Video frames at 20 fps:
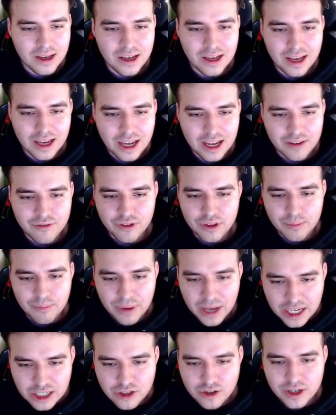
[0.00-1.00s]
And for the
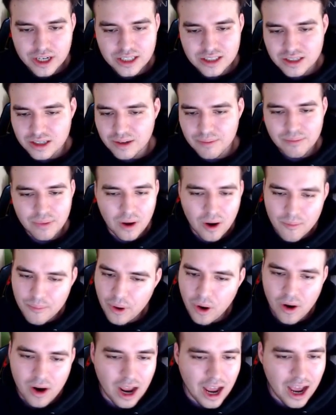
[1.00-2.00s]
Patriots,
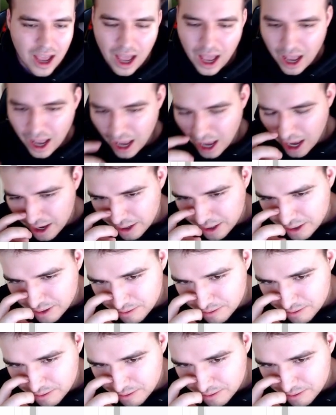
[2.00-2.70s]
I